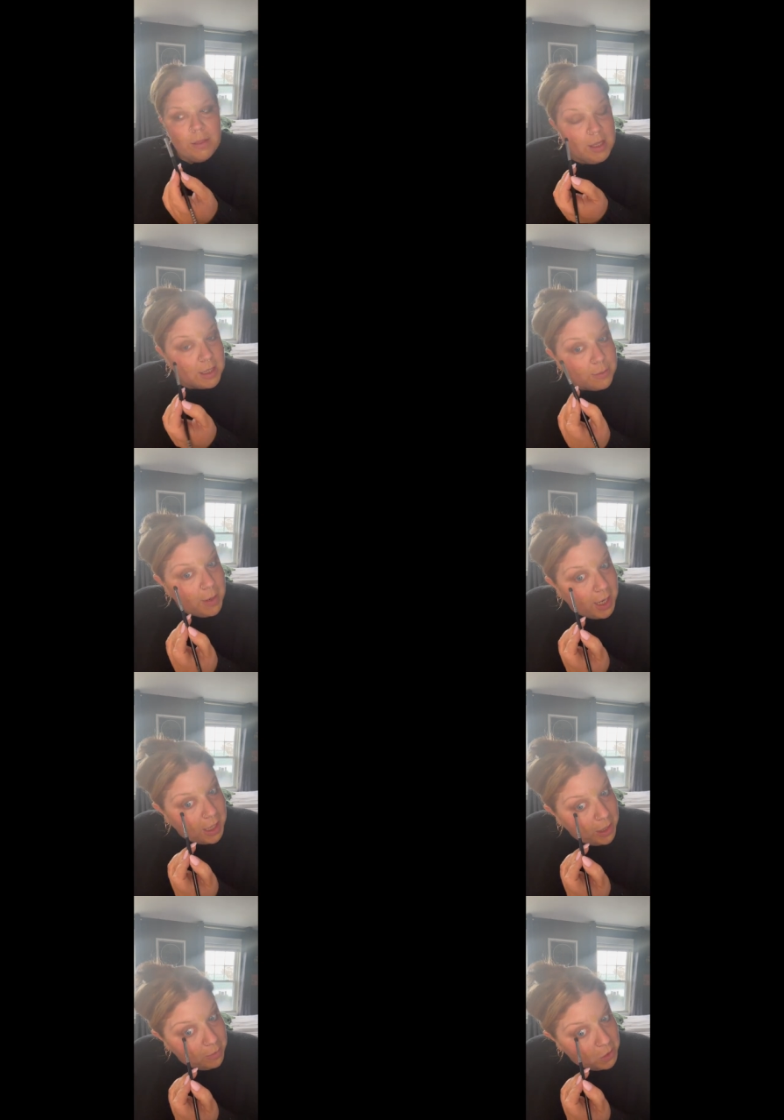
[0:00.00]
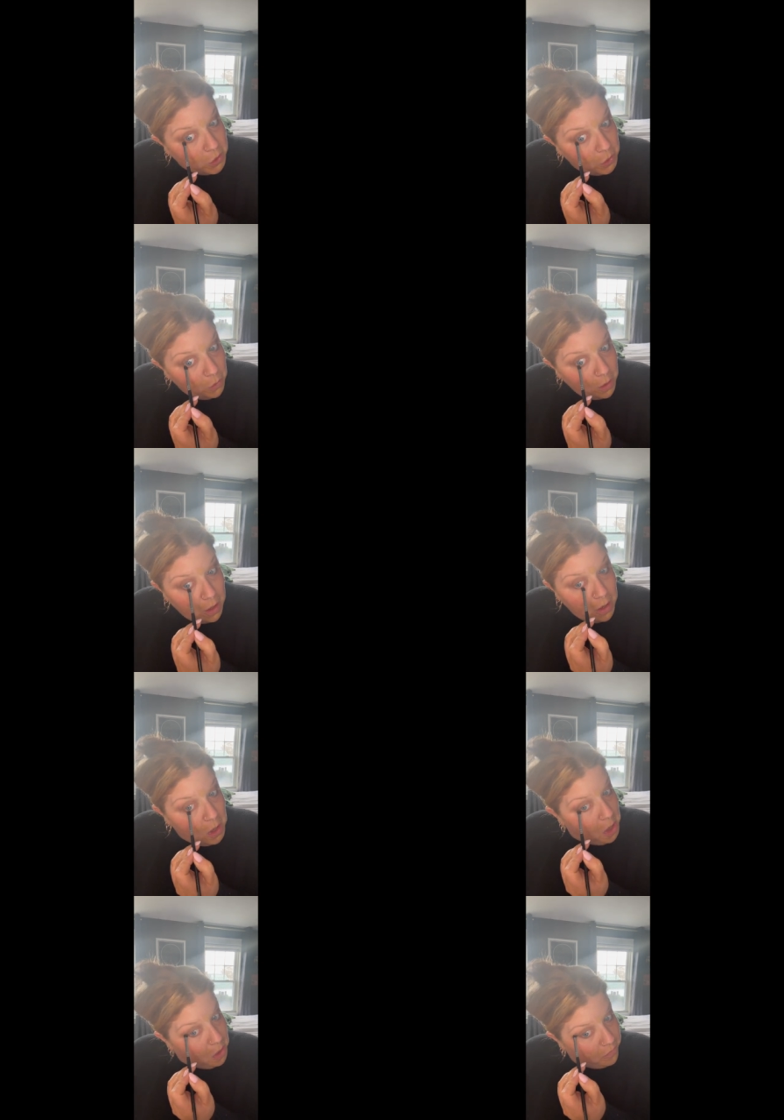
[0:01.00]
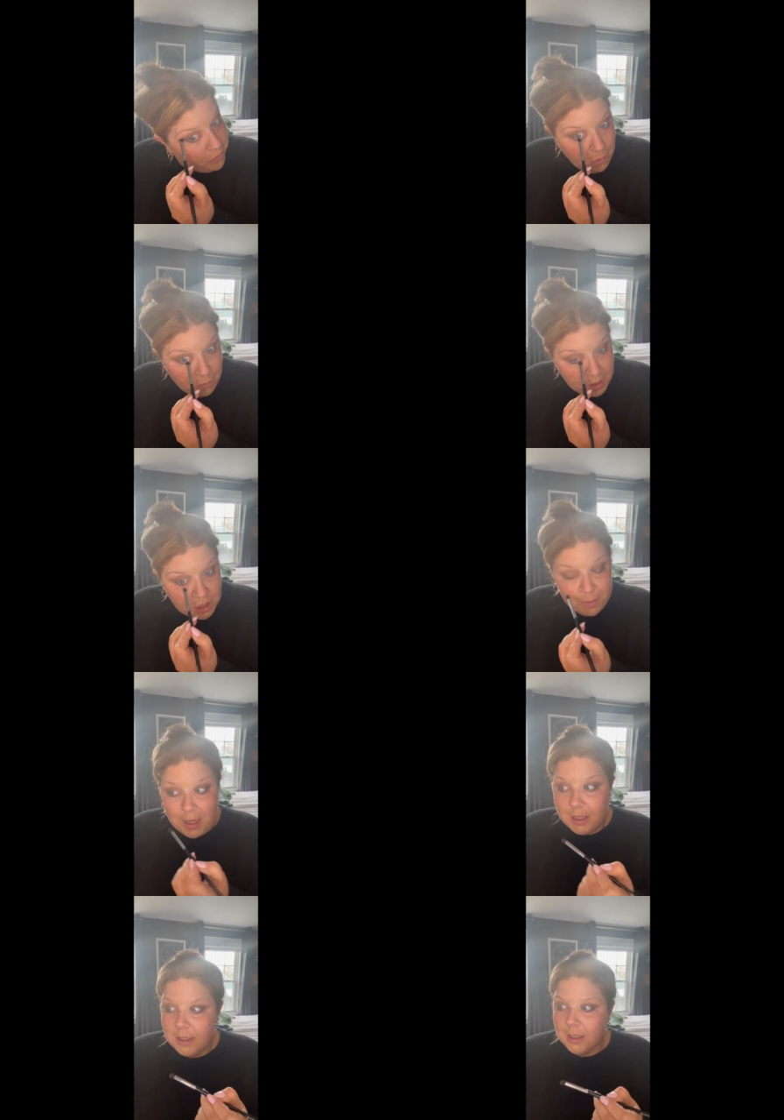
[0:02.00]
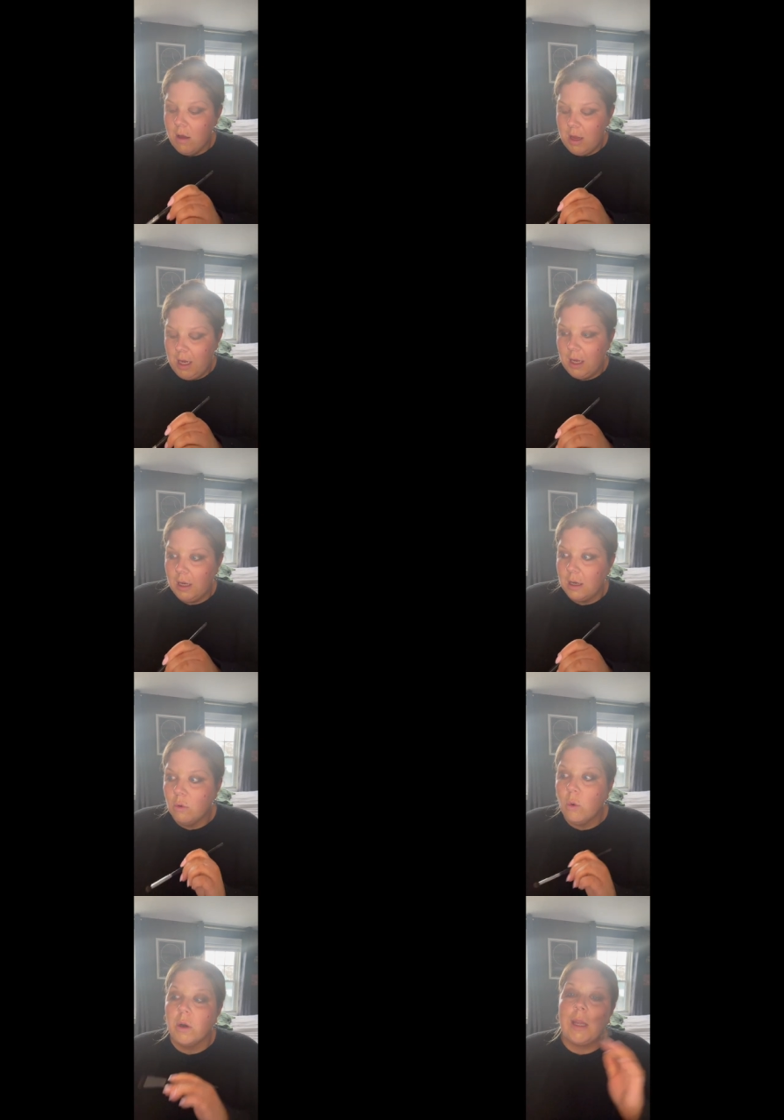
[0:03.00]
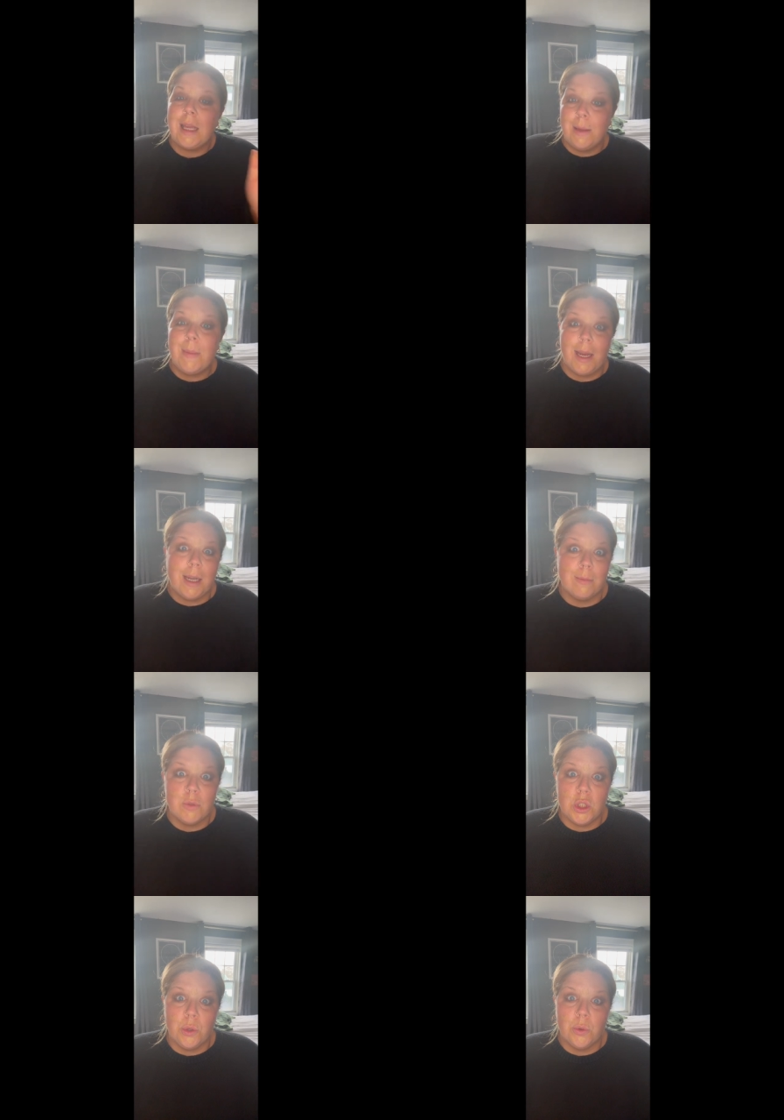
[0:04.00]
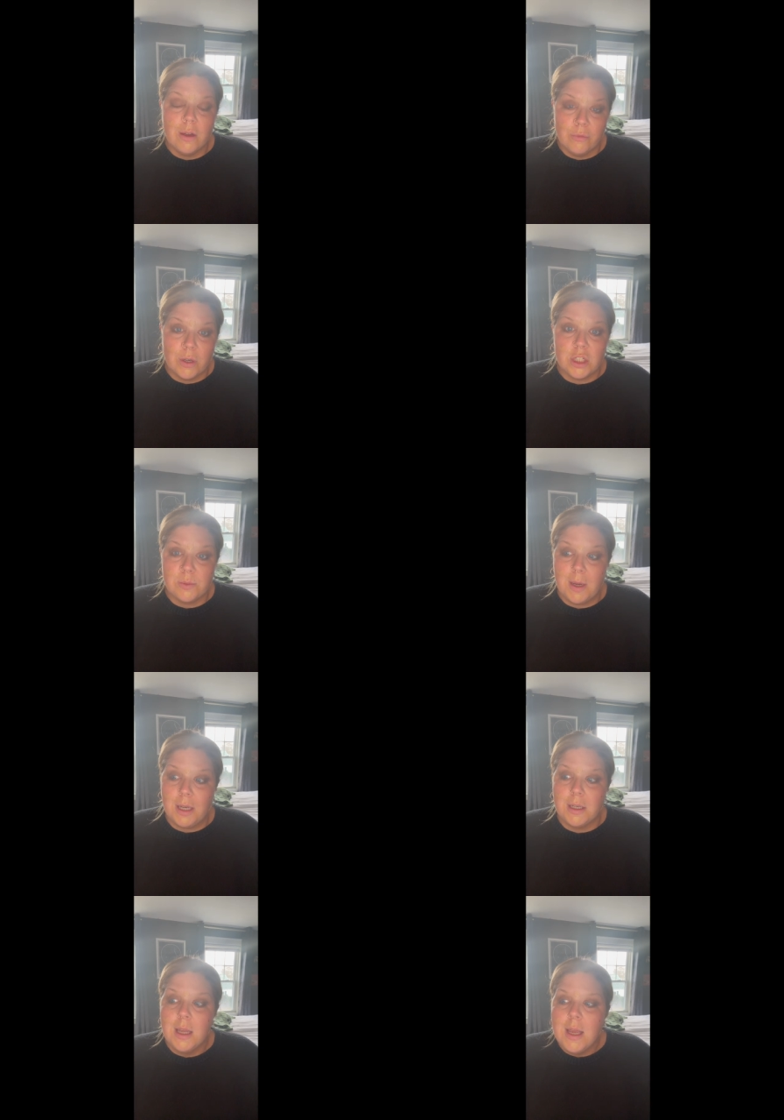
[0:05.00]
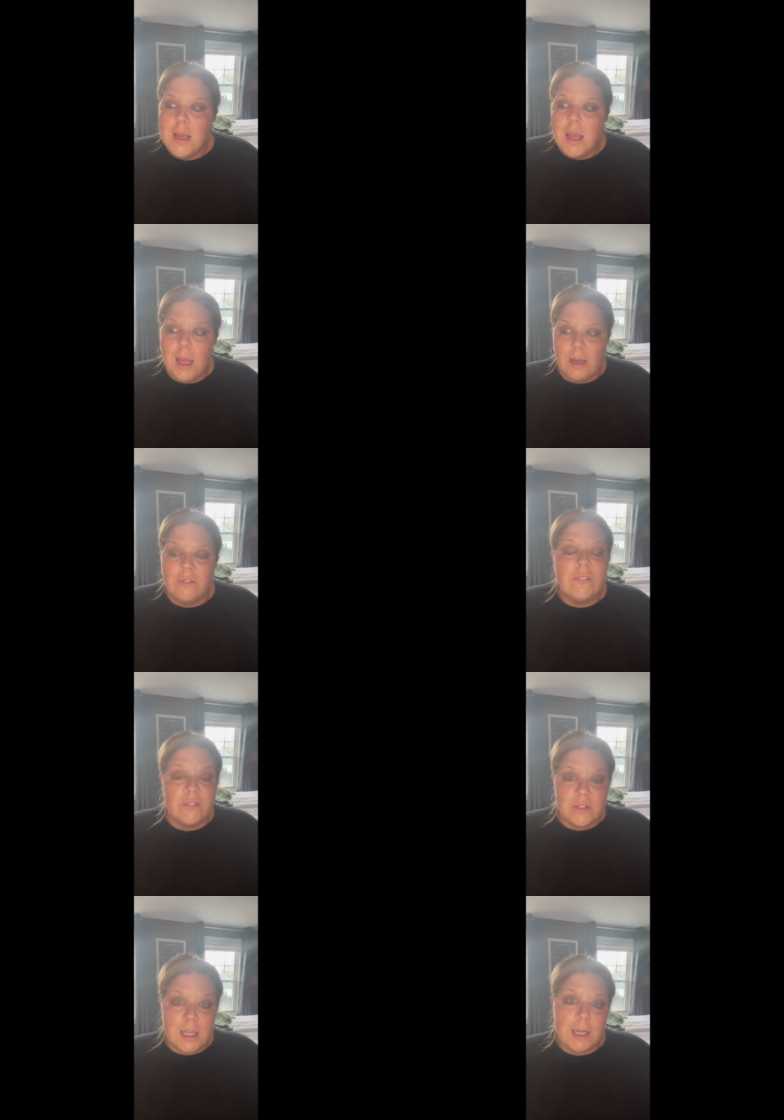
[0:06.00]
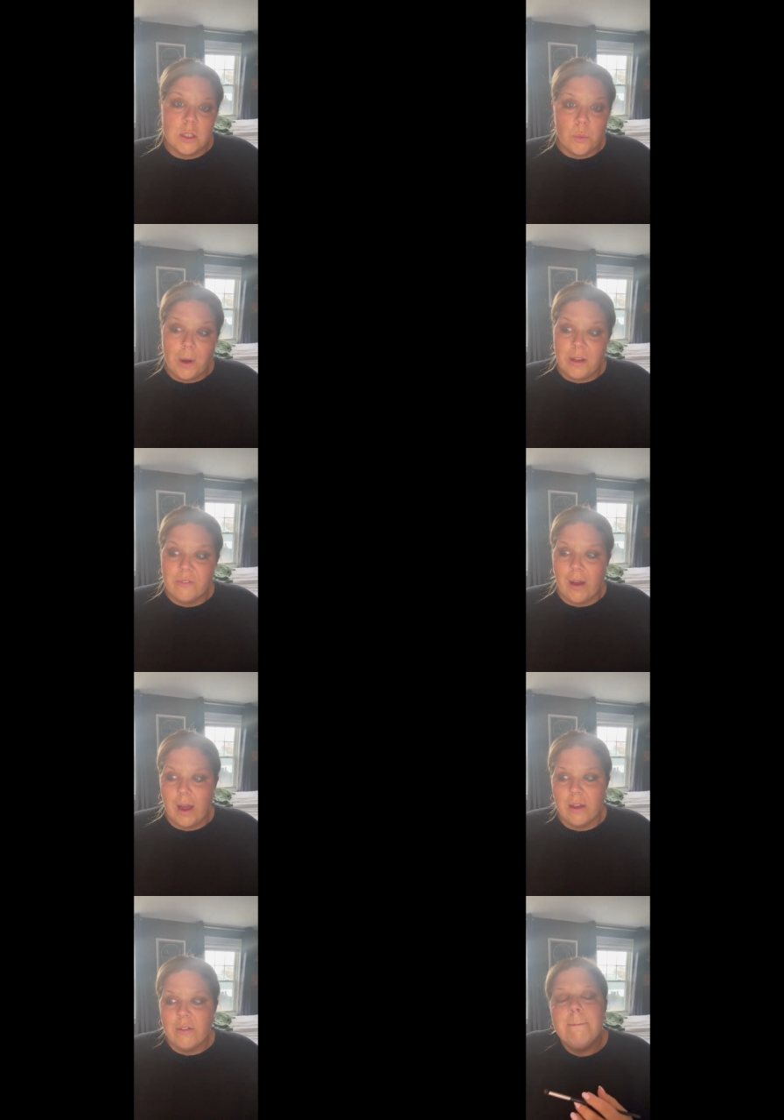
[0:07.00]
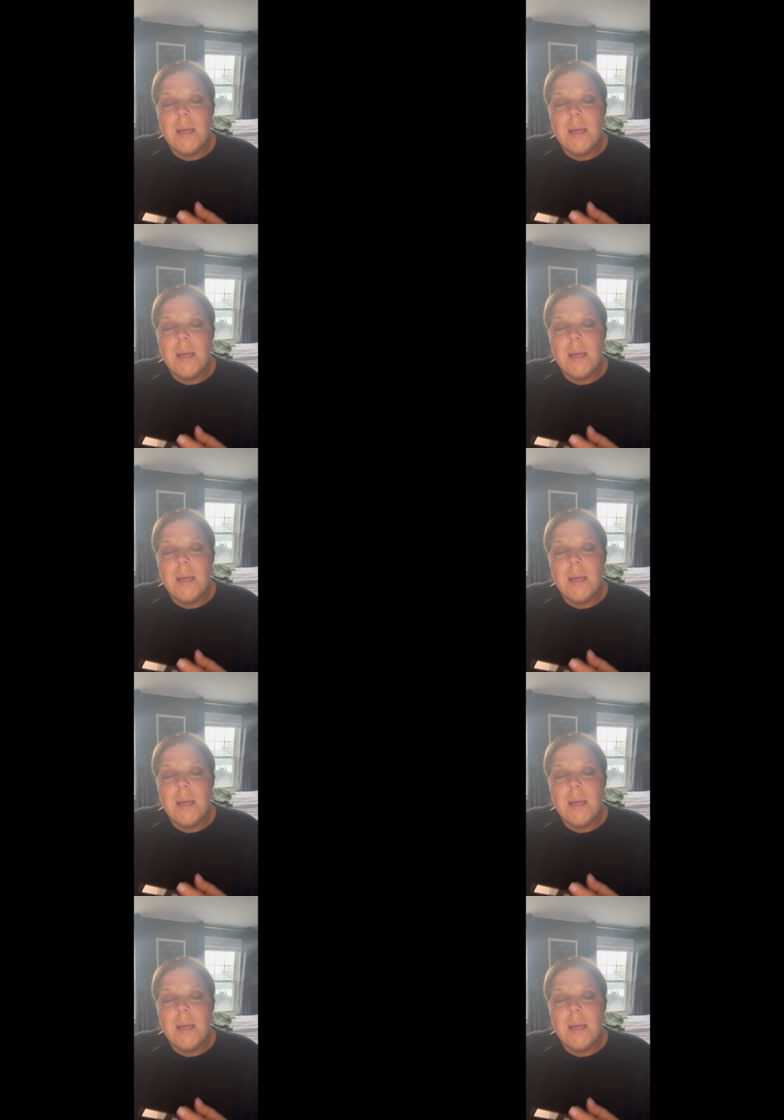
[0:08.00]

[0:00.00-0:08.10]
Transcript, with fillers: This made him Duke of Richmond, in, or he made him Duke of Richmond in 1525.